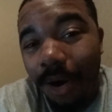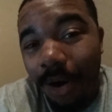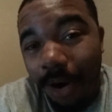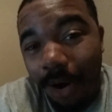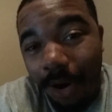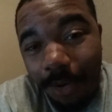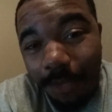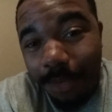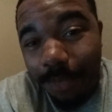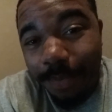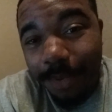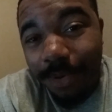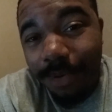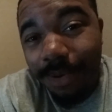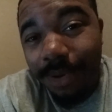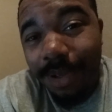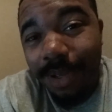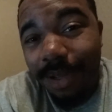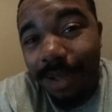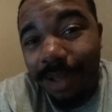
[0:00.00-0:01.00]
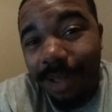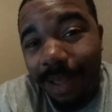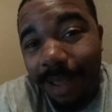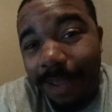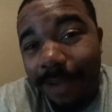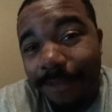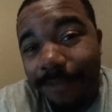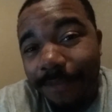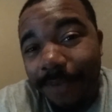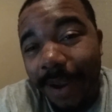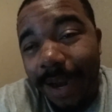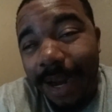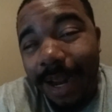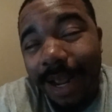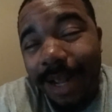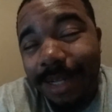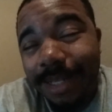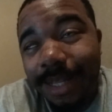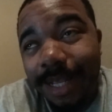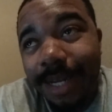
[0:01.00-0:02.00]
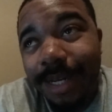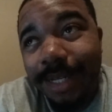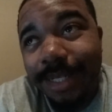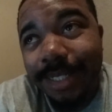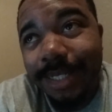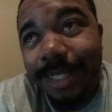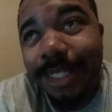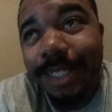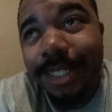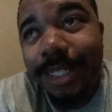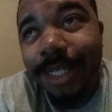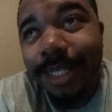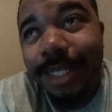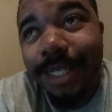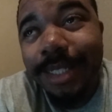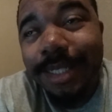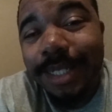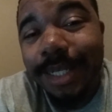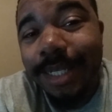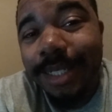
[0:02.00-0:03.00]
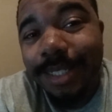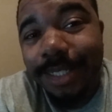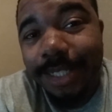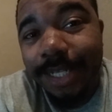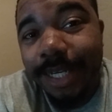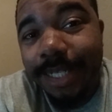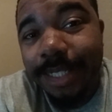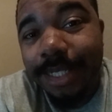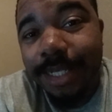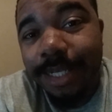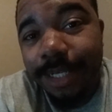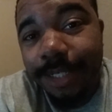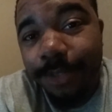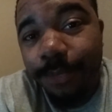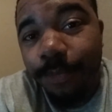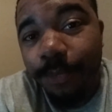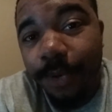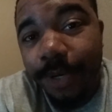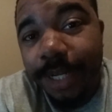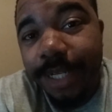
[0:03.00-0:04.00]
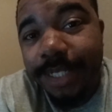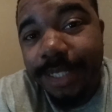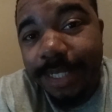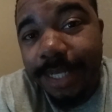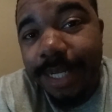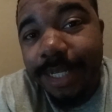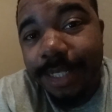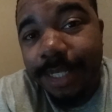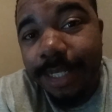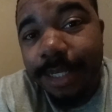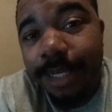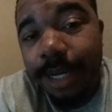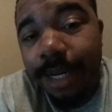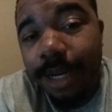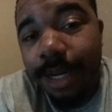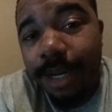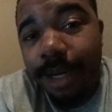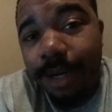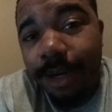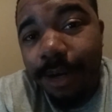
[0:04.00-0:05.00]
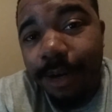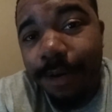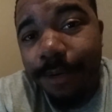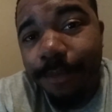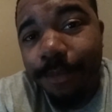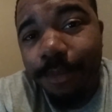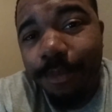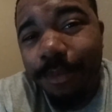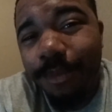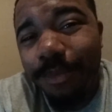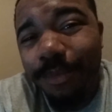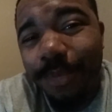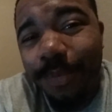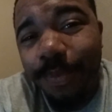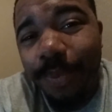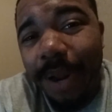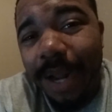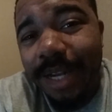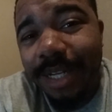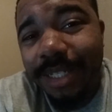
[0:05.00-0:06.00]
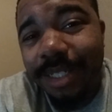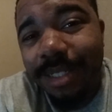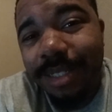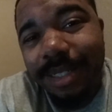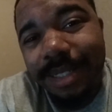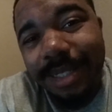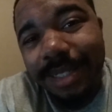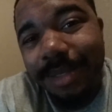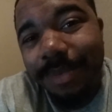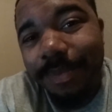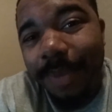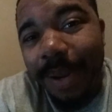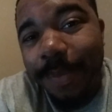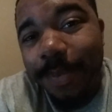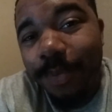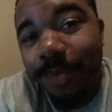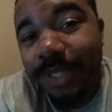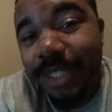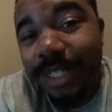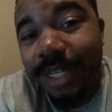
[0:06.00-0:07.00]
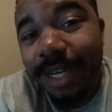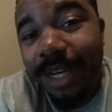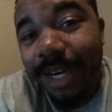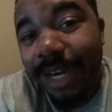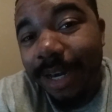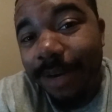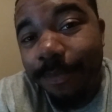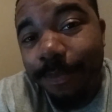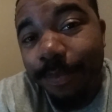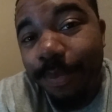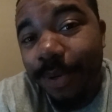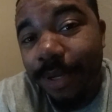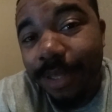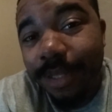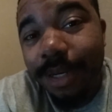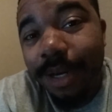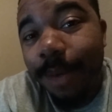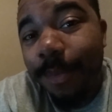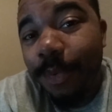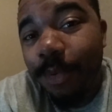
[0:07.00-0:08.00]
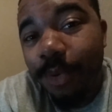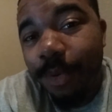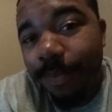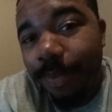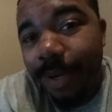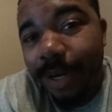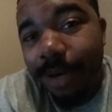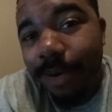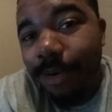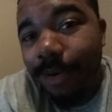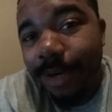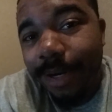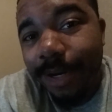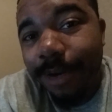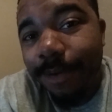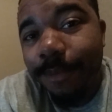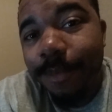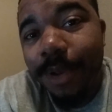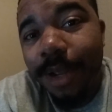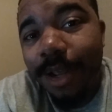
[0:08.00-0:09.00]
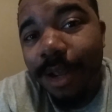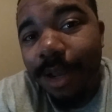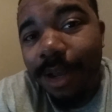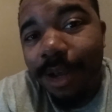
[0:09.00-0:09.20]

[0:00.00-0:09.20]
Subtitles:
horrible. In fact, I think essentially this is just his rookie season. Maybe we shouldn't have put the number one pick on him,